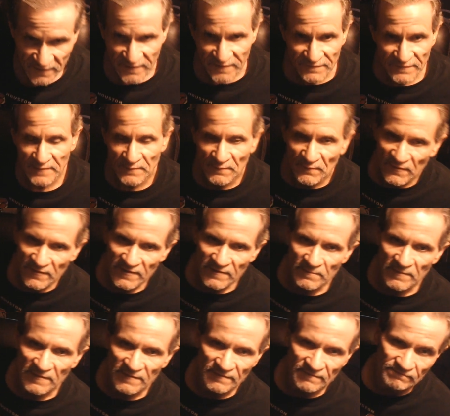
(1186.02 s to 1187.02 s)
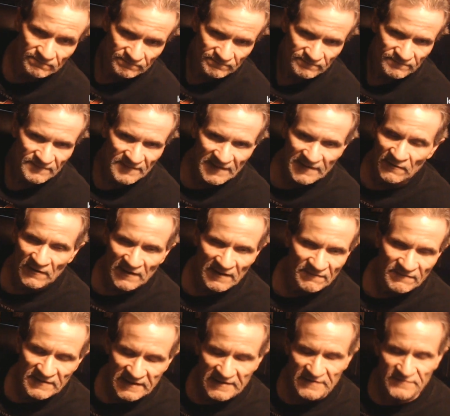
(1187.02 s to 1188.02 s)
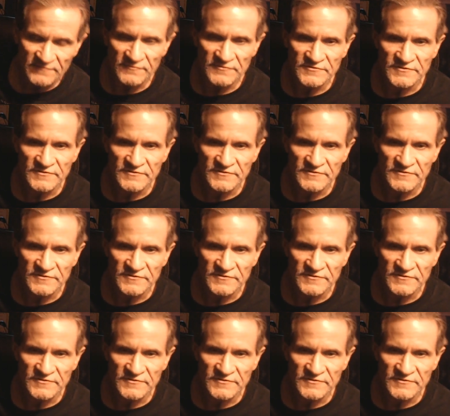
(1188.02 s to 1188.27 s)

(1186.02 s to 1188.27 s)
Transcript: they wanted, but they don't have any interest